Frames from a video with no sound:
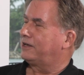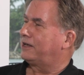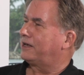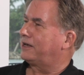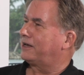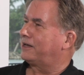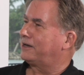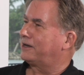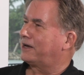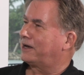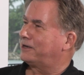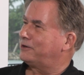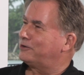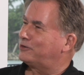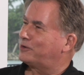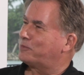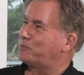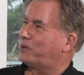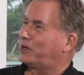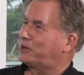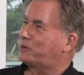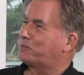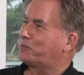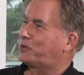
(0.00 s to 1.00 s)
And I used to
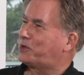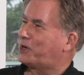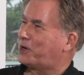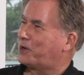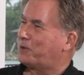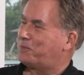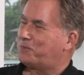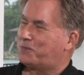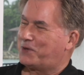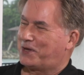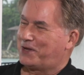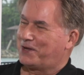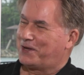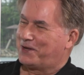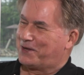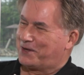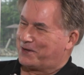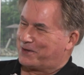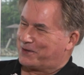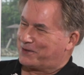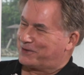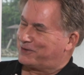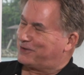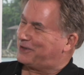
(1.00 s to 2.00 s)
make him come
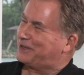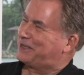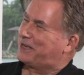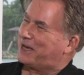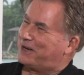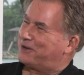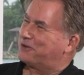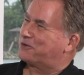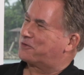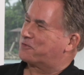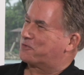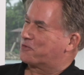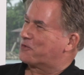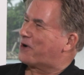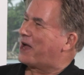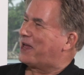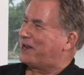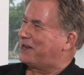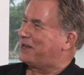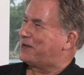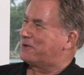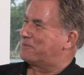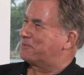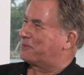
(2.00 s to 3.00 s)
to get his
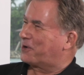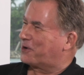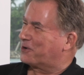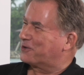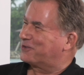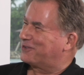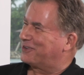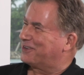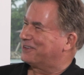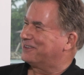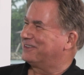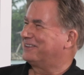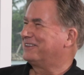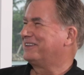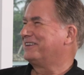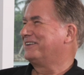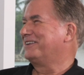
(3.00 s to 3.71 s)
rent in person